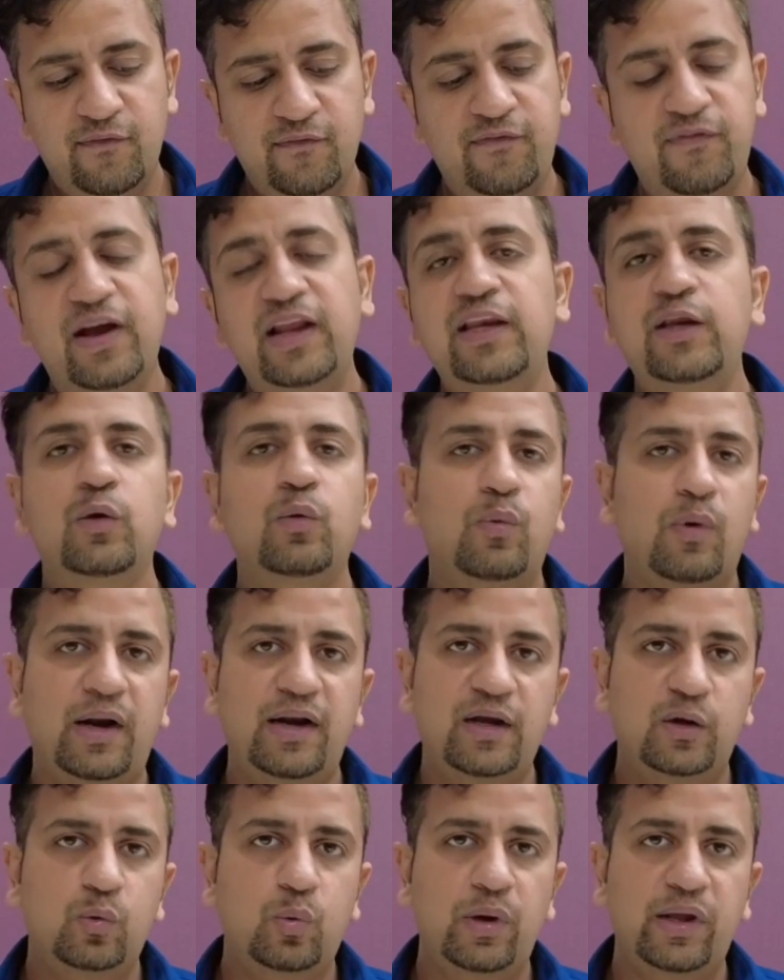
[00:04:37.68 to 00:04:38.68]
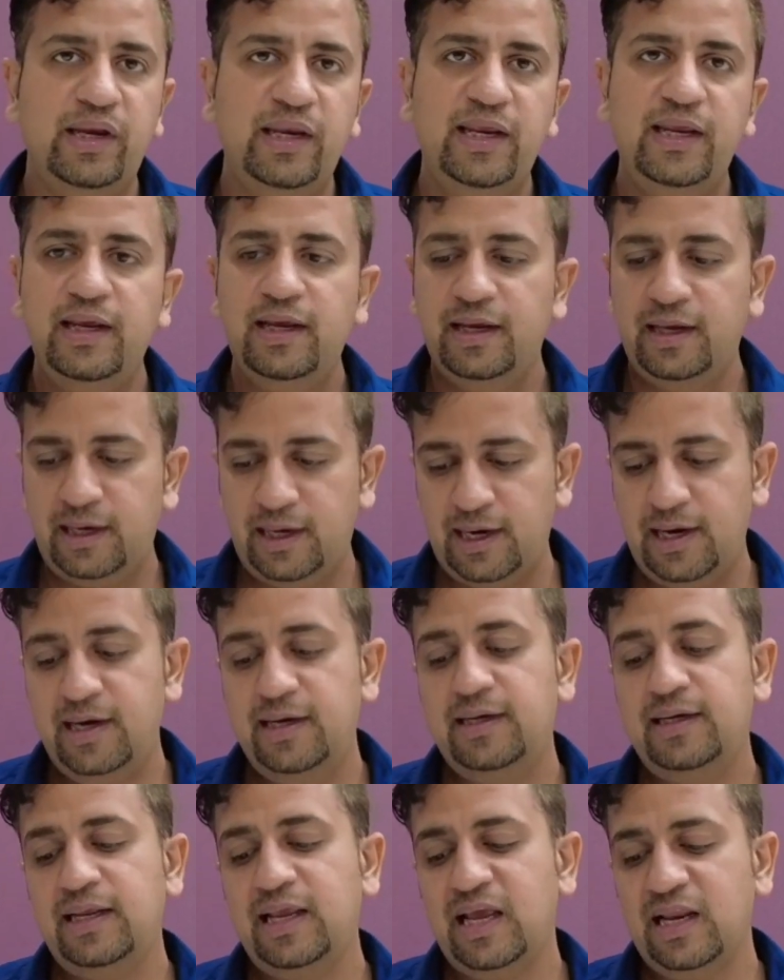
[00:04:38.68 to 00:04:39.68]
When you run a query,
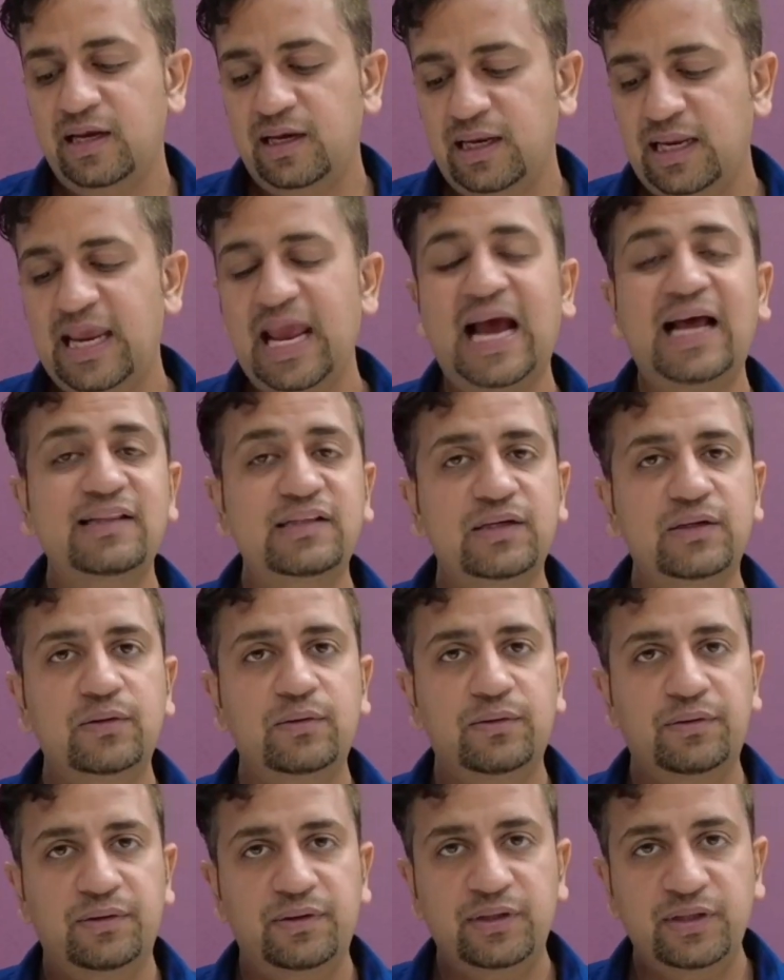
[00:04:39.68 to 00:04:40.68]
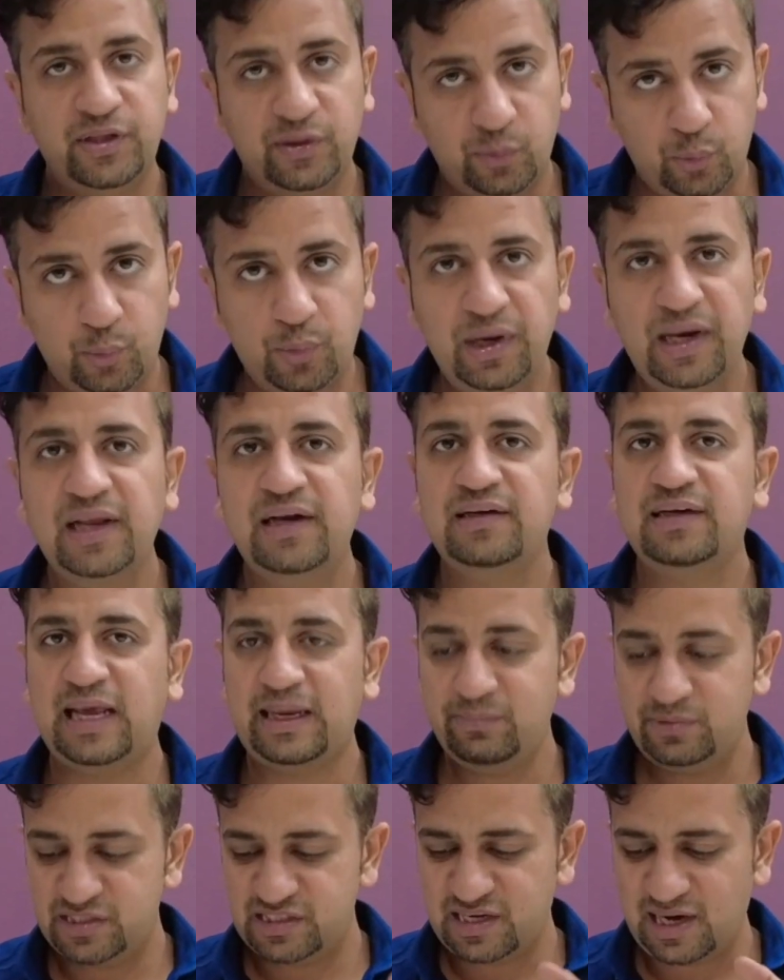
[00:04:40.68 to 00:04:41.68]
it can gather the
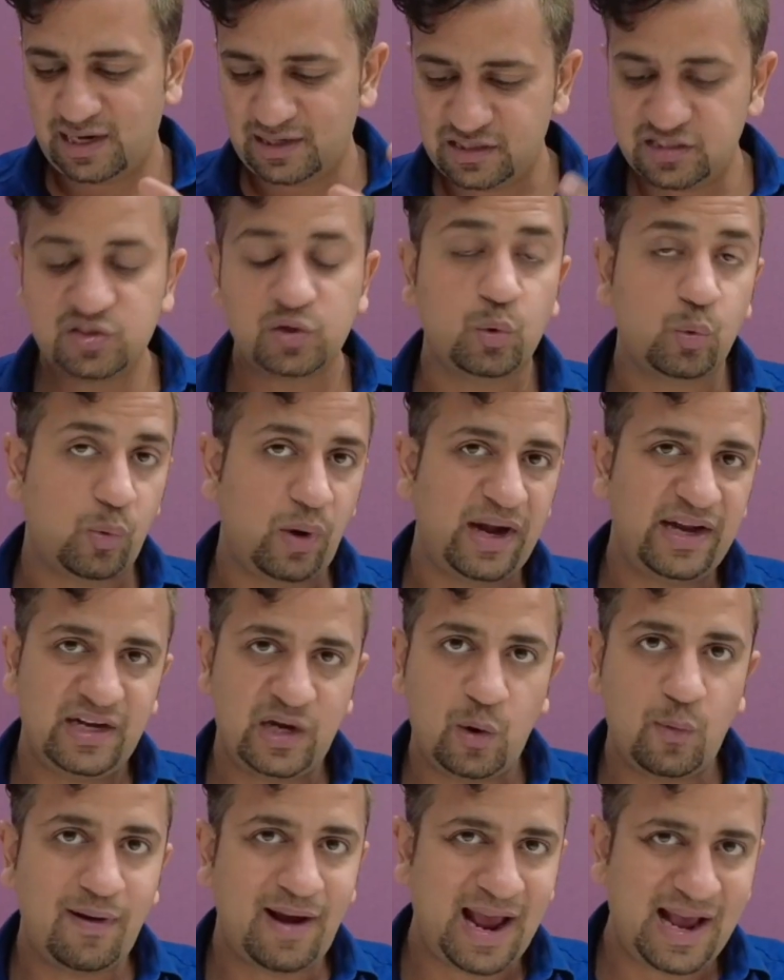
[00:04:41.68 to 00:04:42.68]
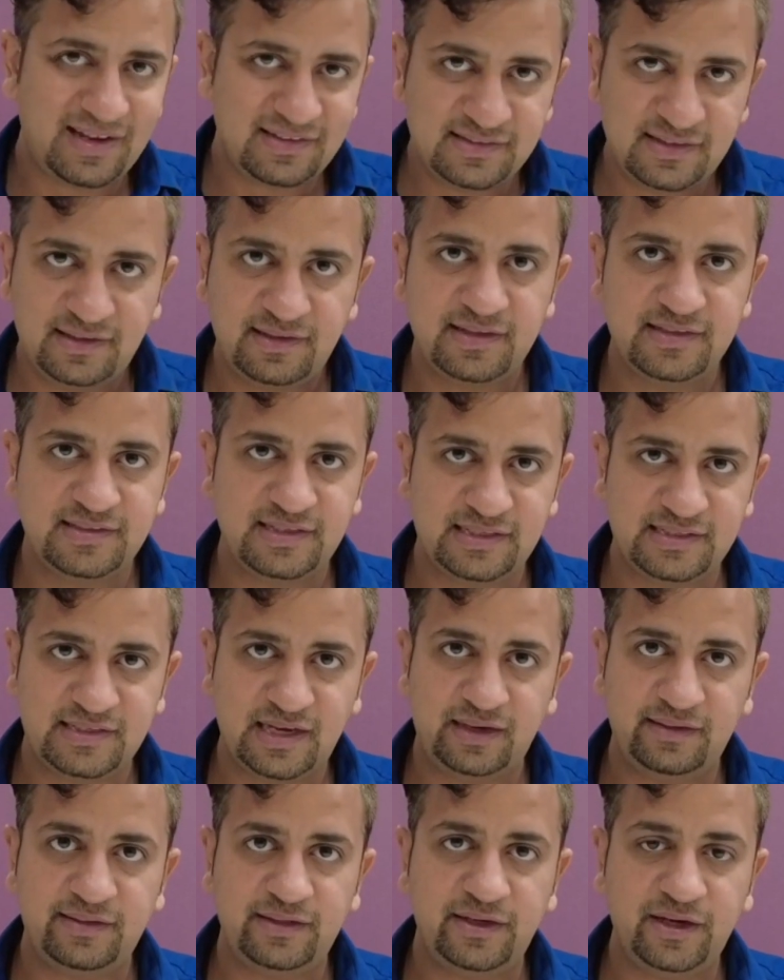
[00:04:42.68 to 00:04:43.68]
real-time stats right now as it is
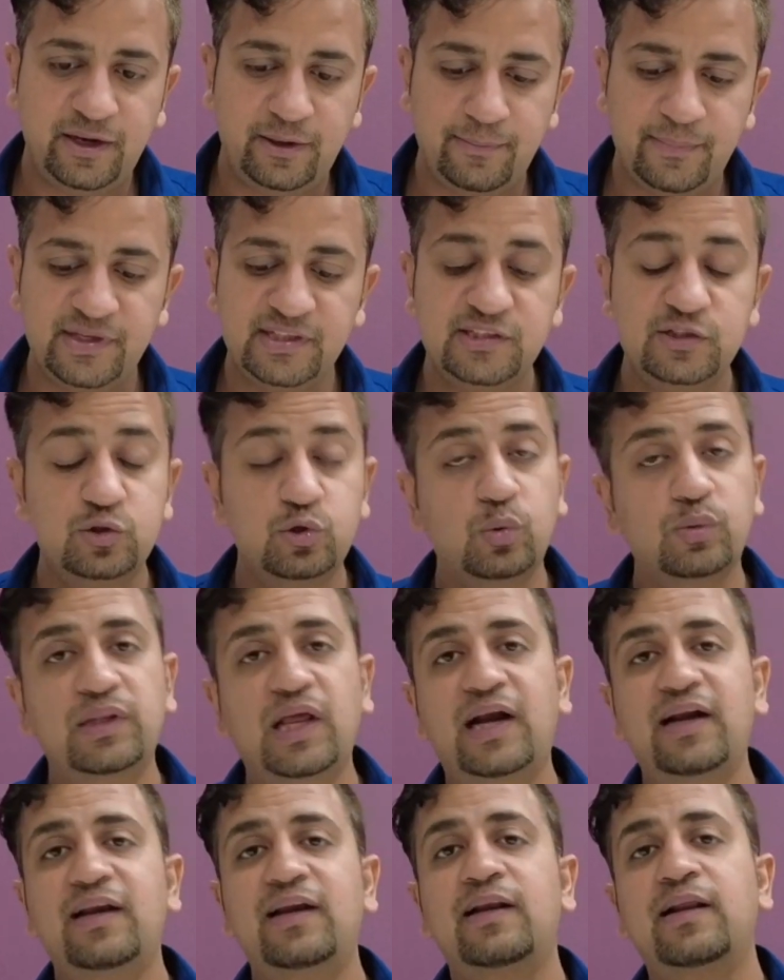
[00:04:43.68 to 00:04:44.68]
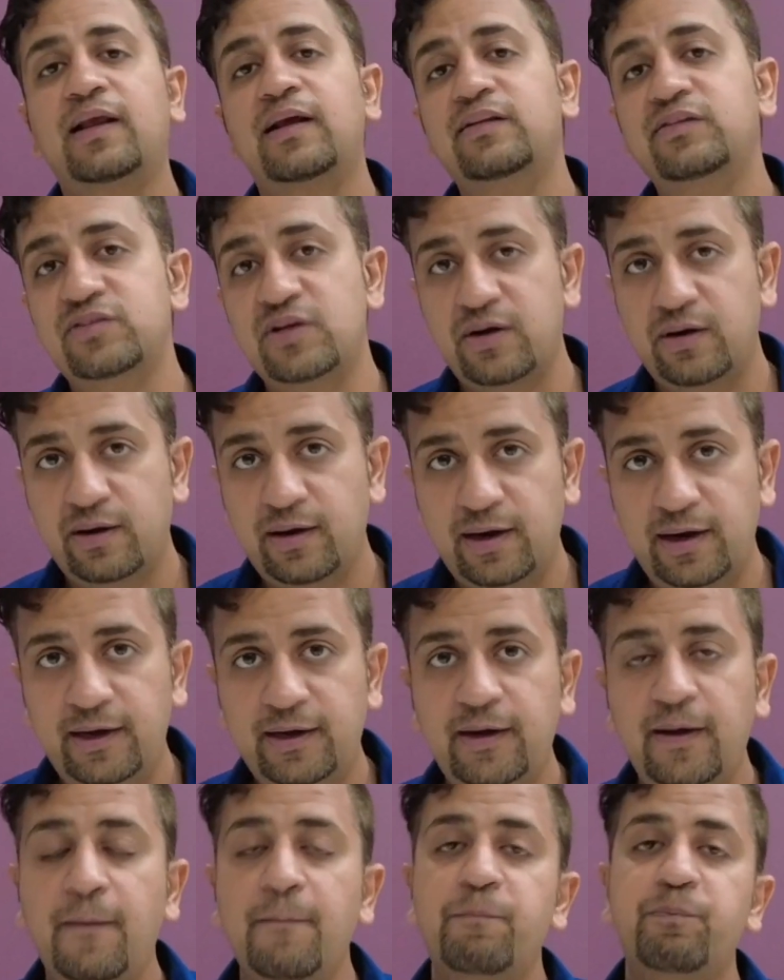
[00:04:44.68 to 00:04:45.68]
inside the database so that it can
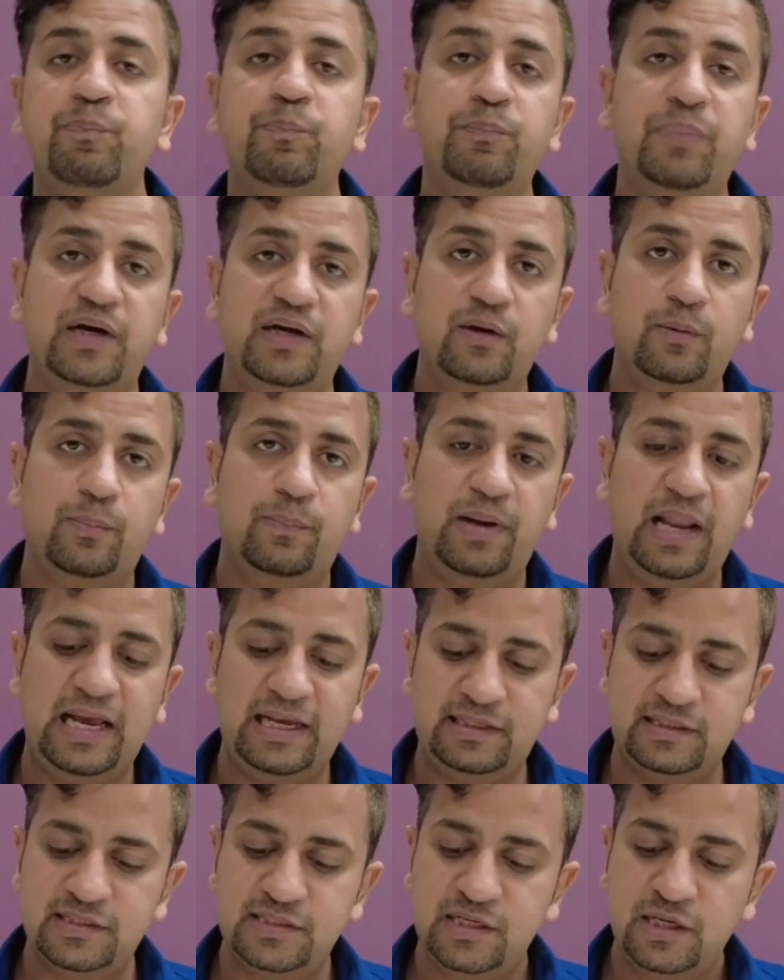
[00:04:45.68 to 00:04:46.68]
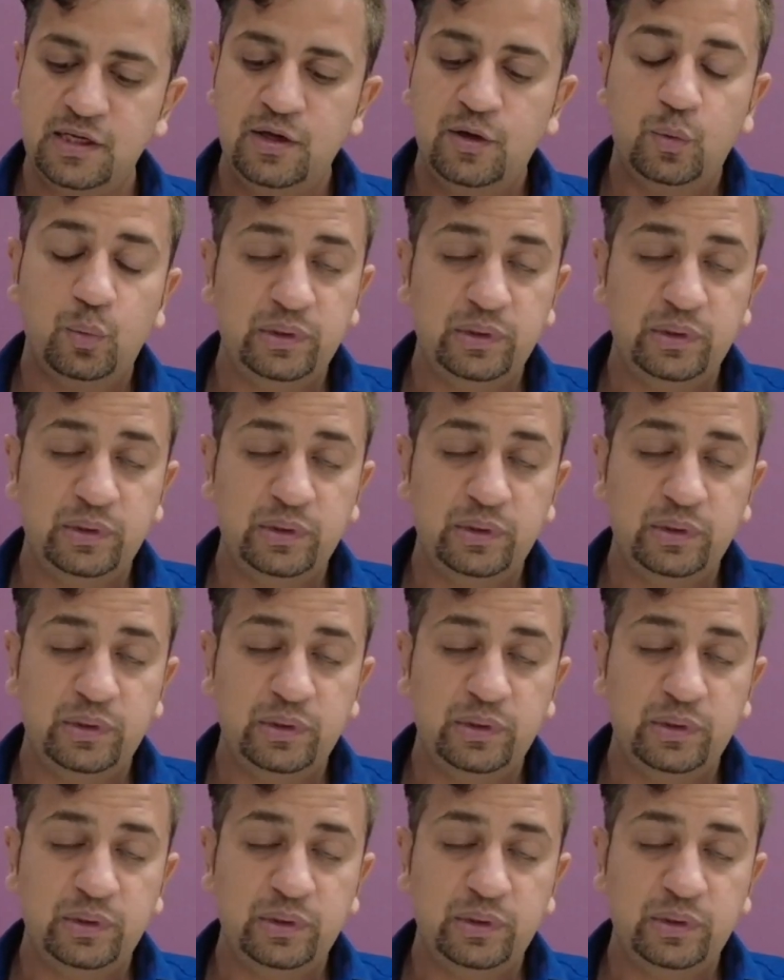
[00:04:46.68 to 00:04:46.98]
generate better plans.